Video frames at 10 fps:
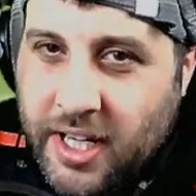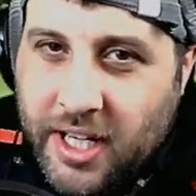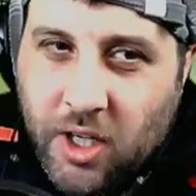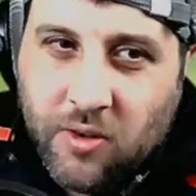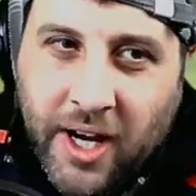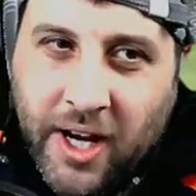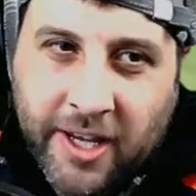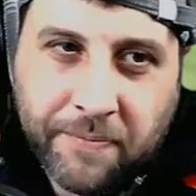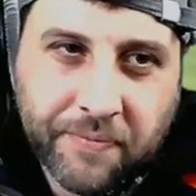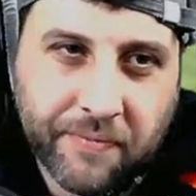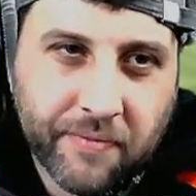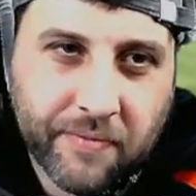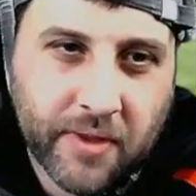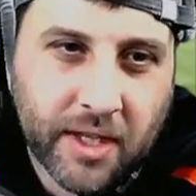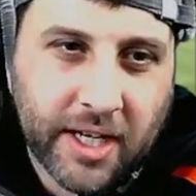Right.
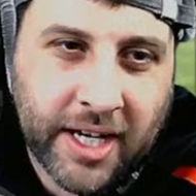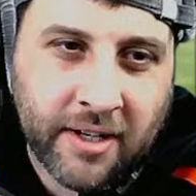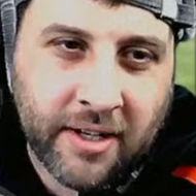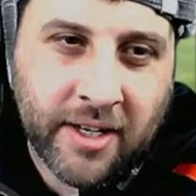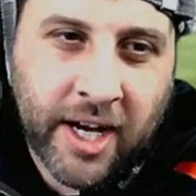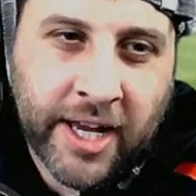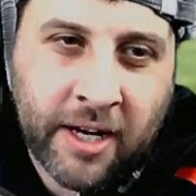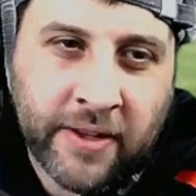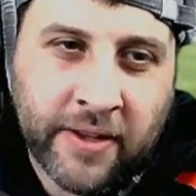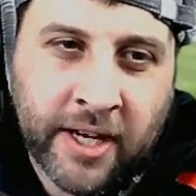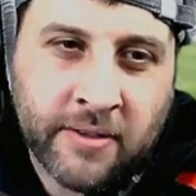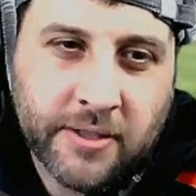England line out then.